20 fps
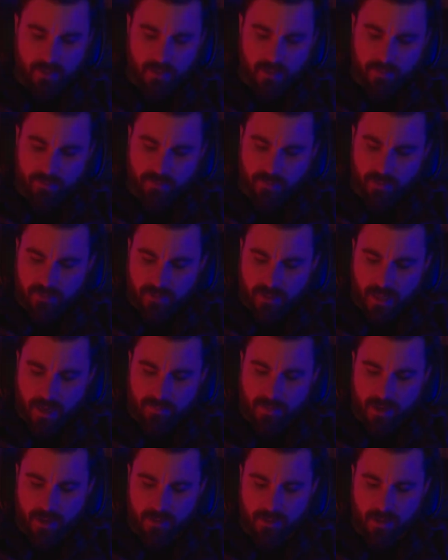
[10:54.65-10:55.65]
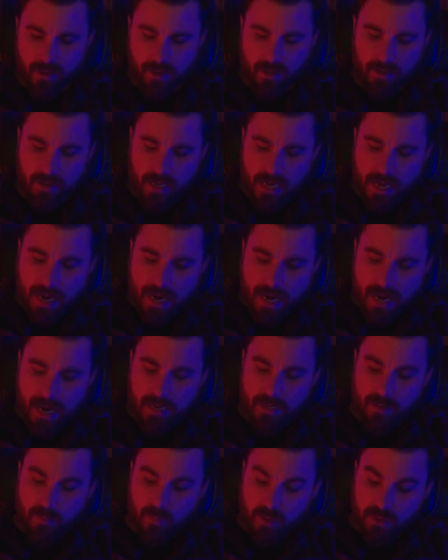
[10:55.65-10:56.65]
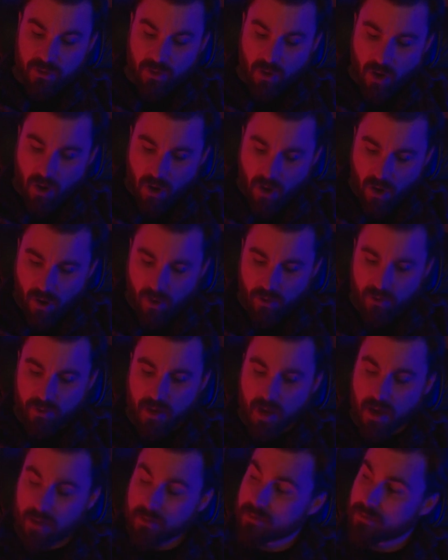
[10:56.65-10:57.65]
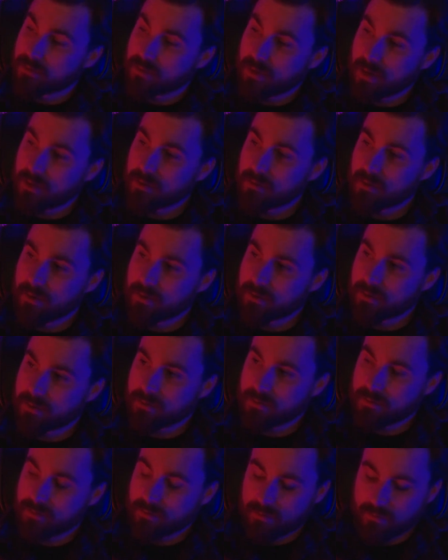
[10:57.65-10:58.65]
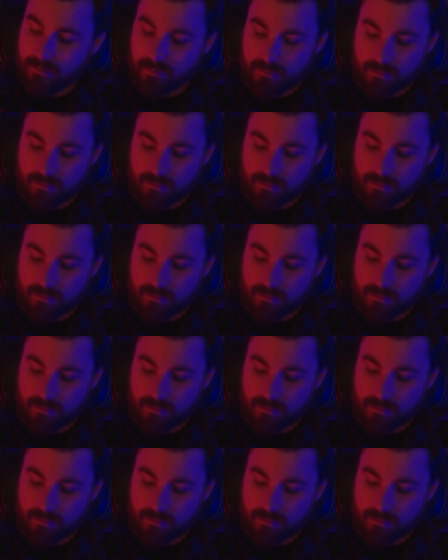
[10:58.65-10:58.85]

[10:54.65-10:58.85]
The first time that day, and it was hard not to take notice.